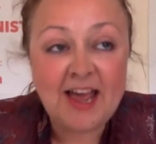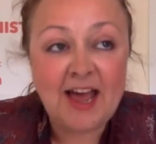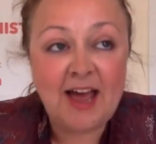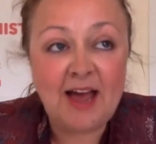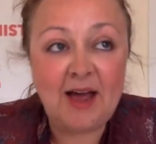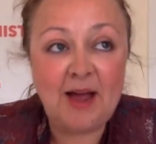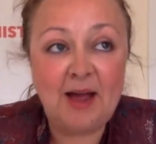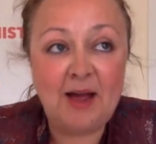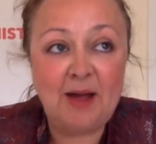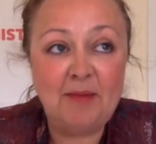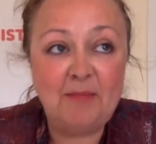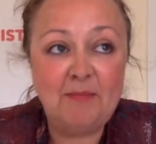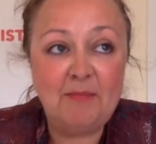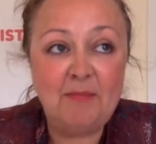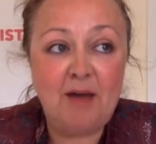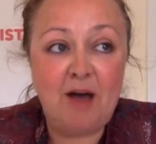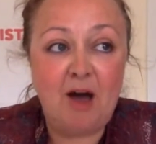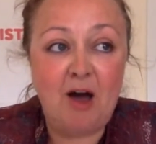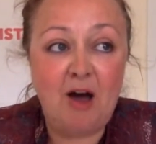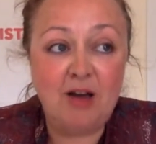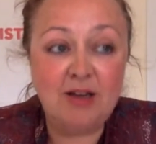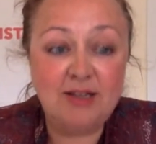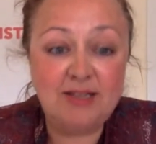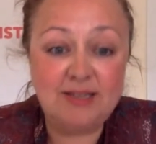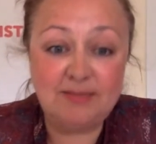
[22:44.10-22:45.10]

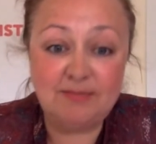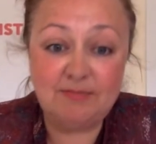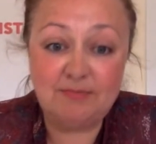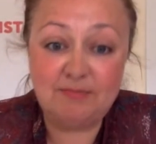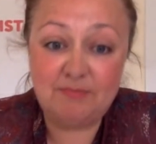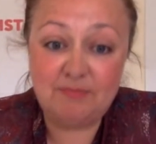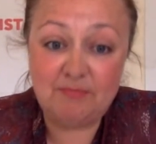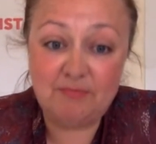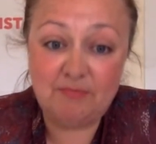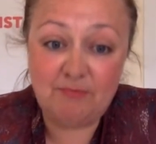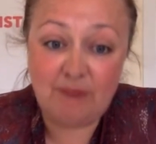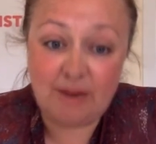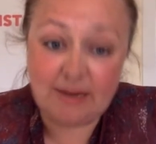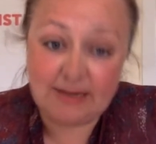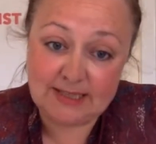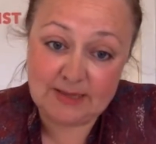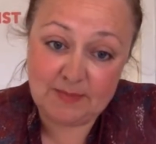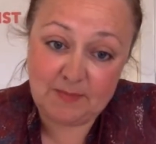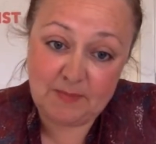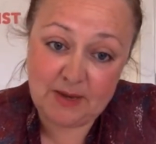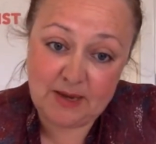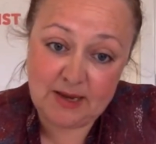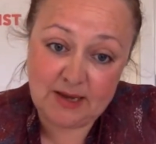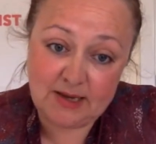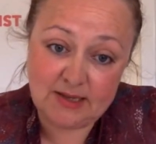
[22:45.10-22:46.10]
are some
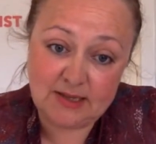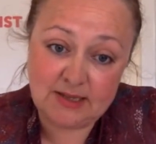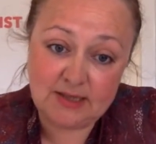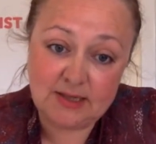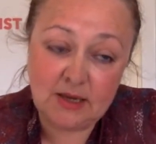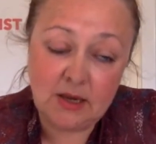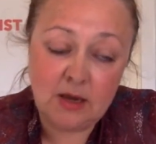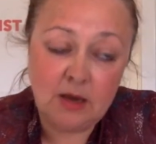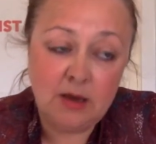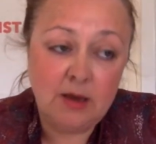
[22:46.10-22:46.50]
recipes.